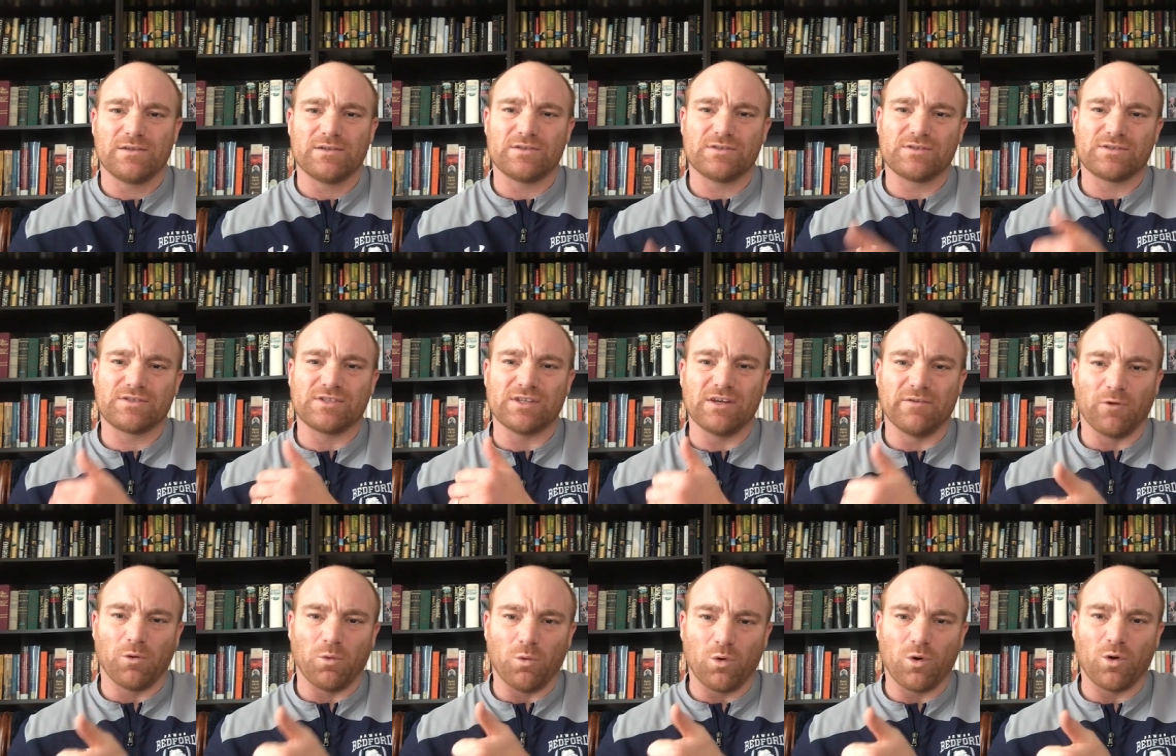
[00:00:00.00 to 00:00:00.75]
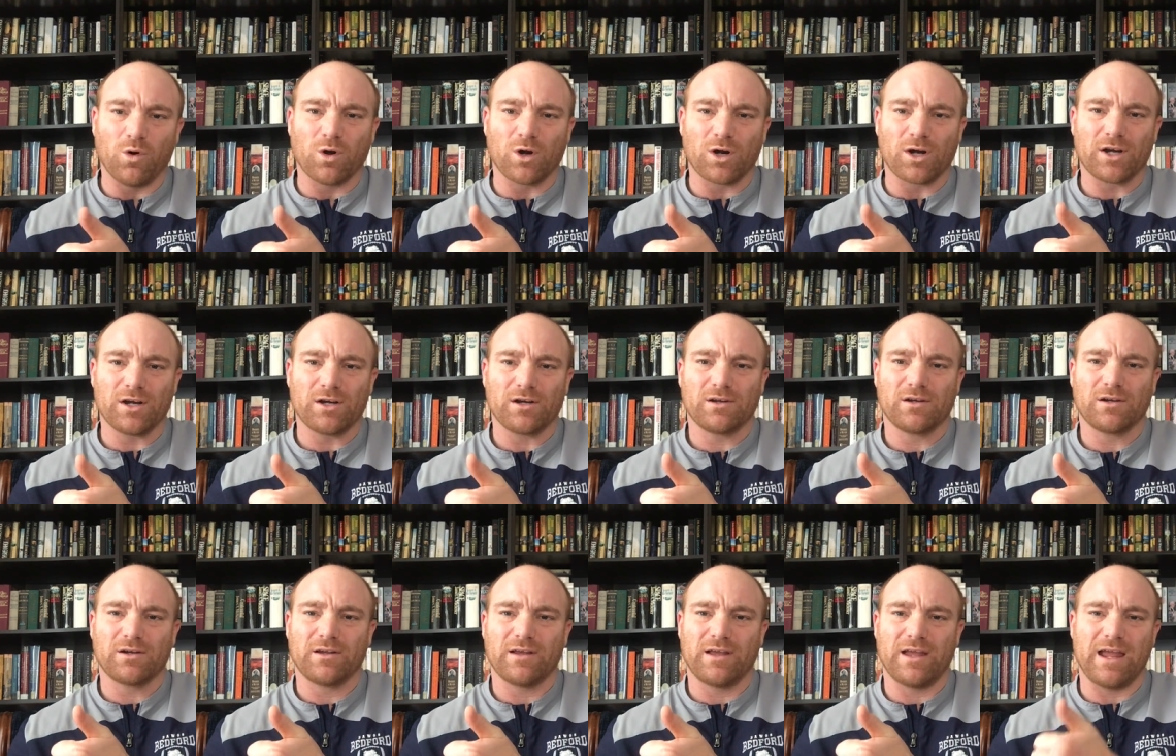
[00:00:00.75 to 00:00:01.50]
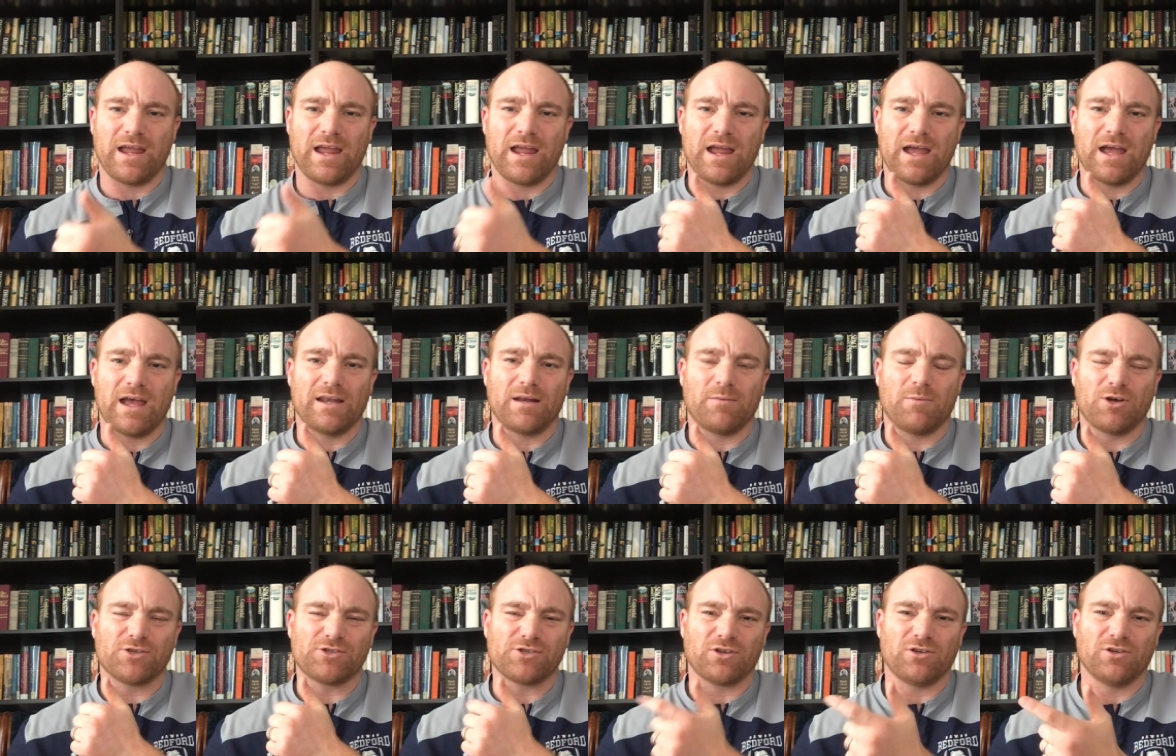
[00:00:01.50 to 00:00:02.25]
Civil War, and I'm
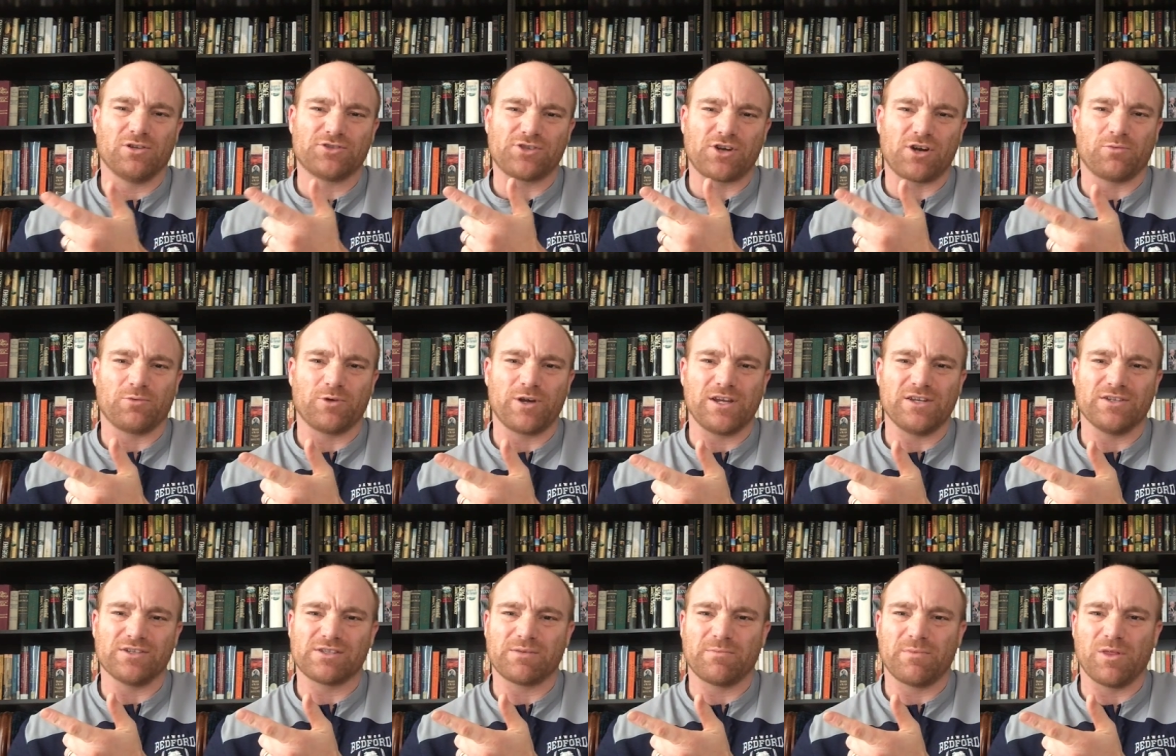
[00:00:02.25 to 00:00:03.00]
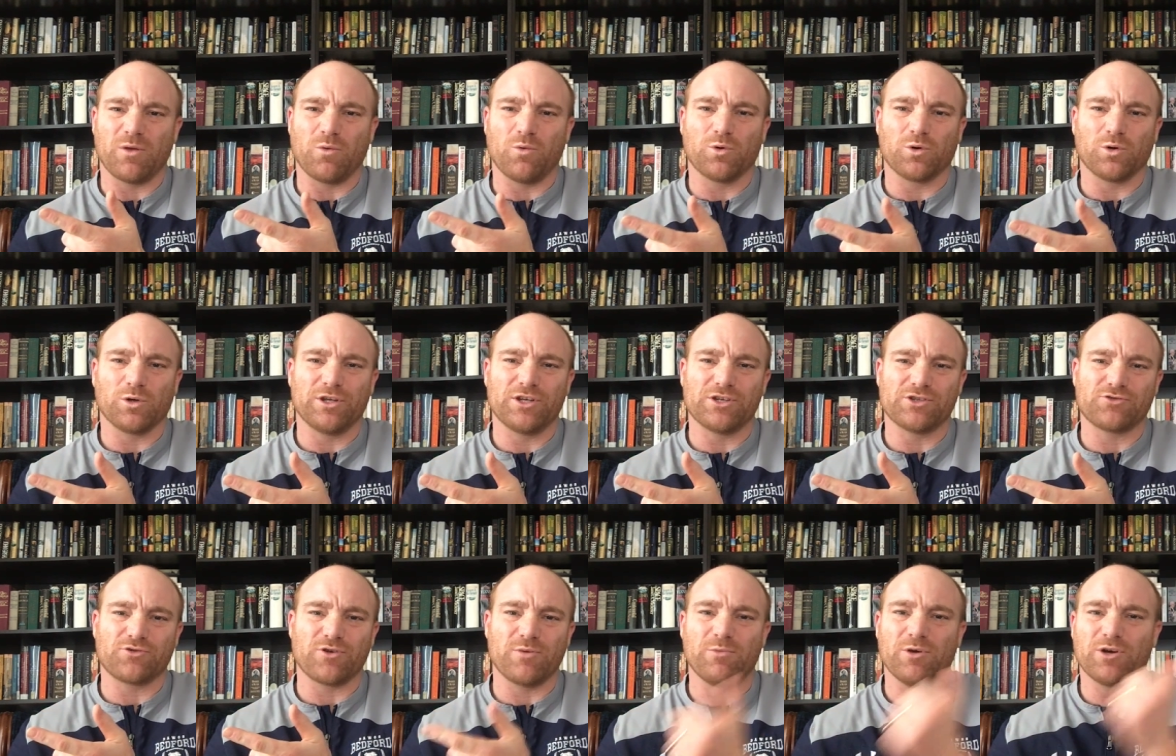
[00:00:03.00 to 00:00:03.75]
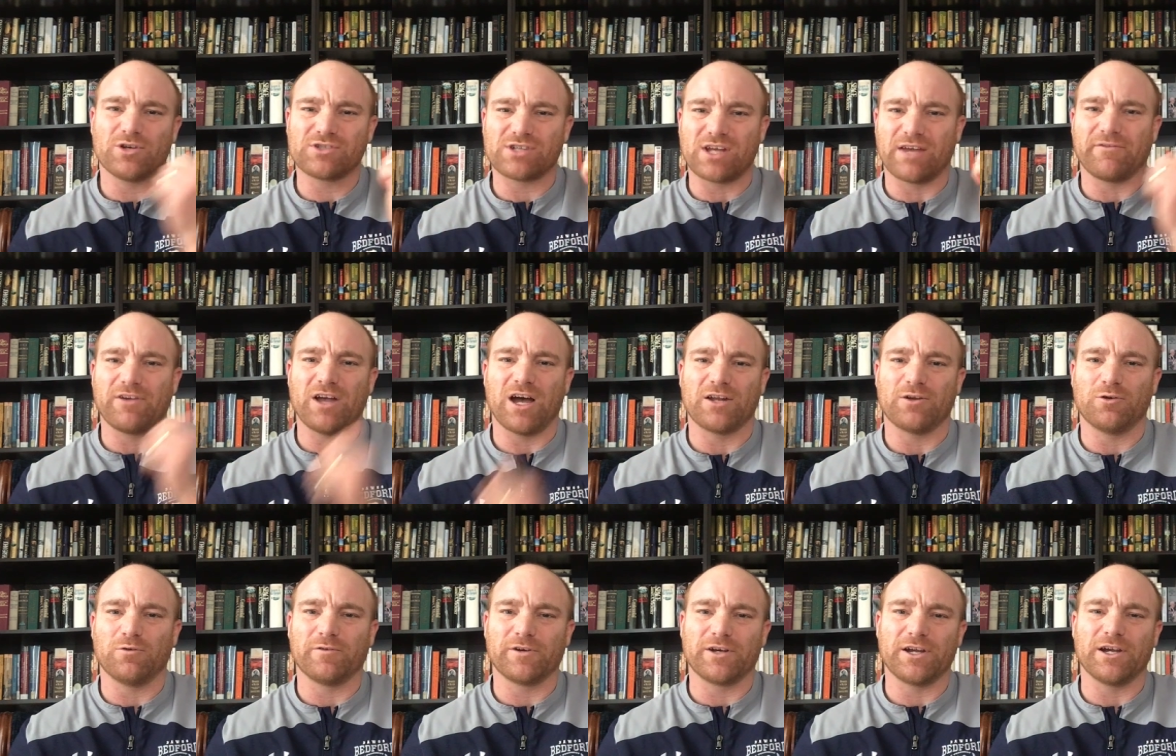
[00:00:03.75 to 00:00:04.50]
also going to start reading some of the world history books I've got
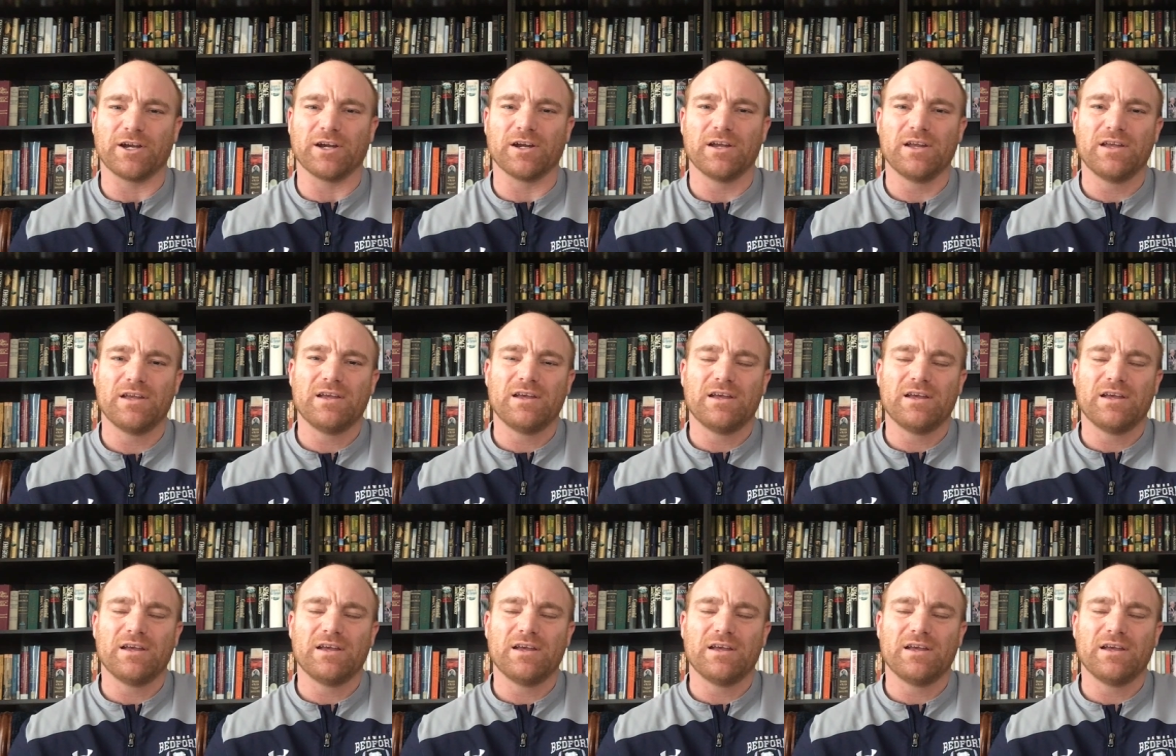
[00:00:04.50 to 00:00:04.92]
over here,